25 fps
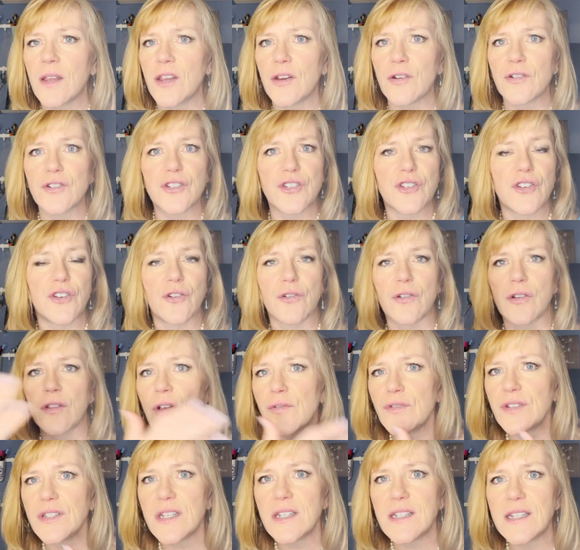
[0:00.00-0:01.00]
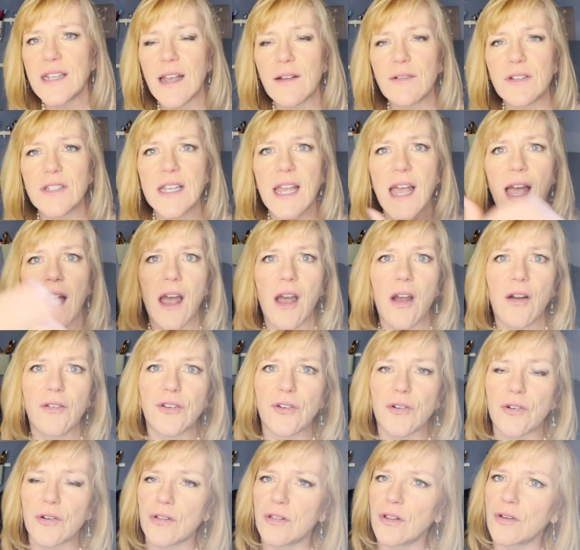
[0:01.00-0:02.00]
You're close to downtown.
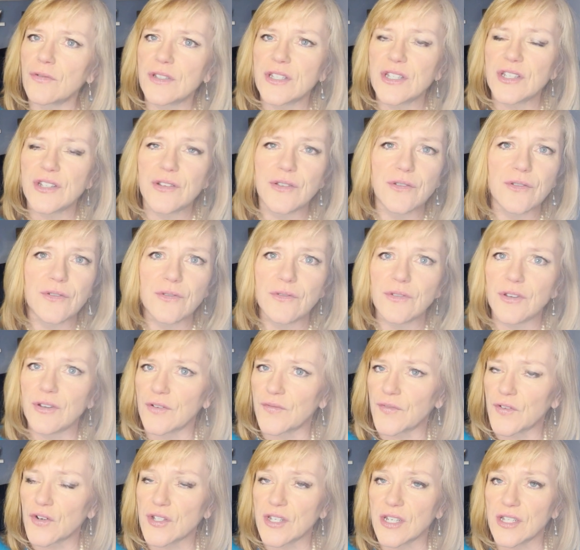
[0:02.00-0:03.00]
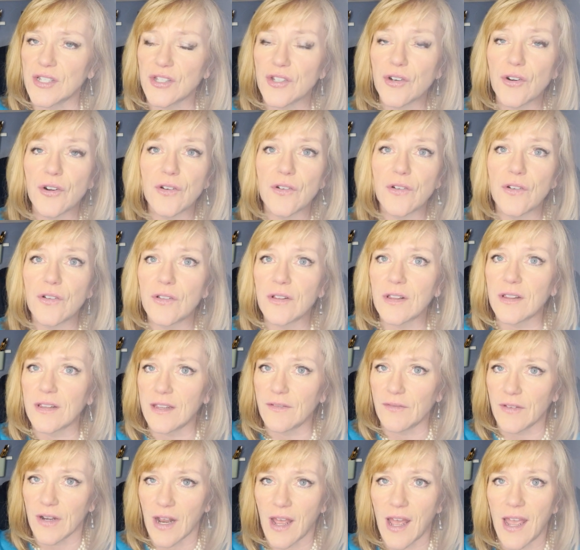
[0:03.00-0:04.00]
You're close to University Circle,
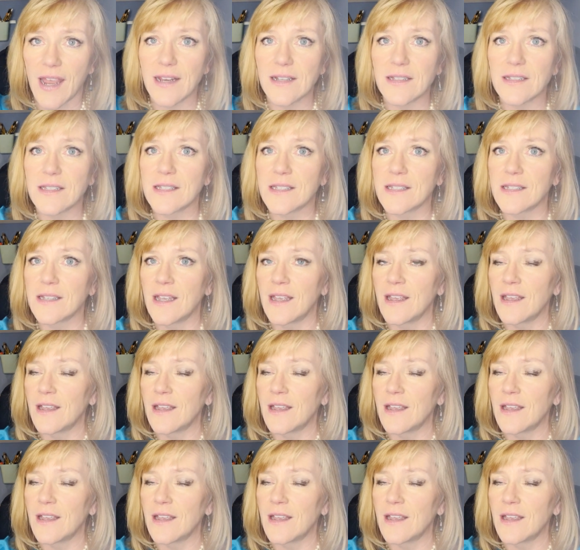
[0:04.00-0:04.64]
Cleveland Heights,